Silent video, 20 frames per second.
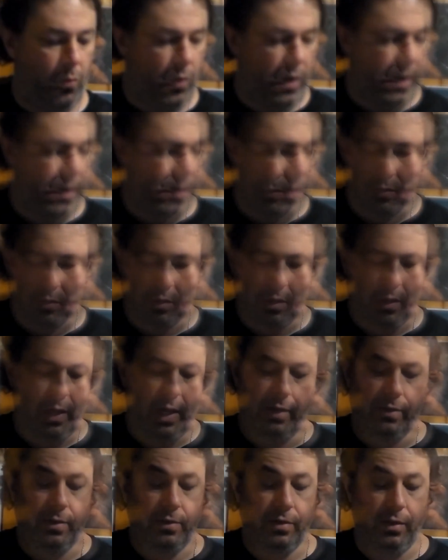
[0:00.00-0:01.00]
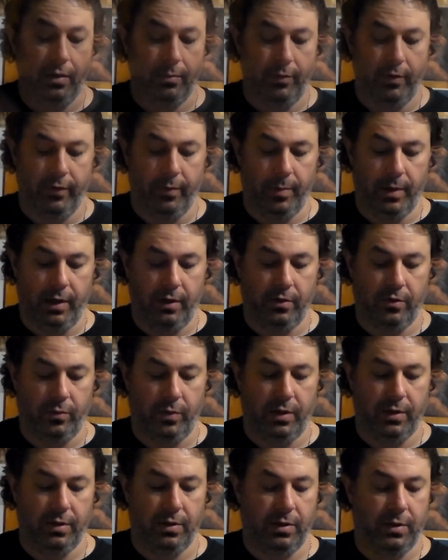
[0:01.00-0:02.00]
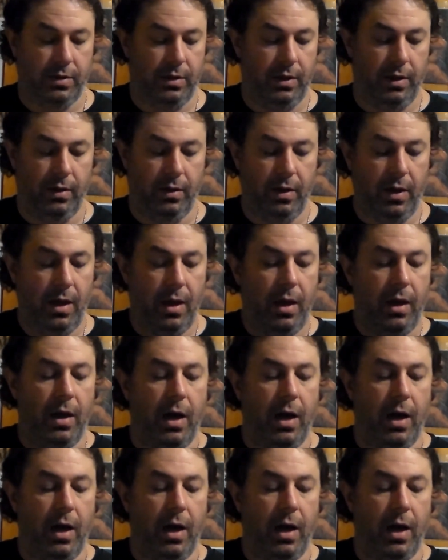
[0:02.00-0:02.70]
went... Sorry, I did see the movie, but I just wanted to see...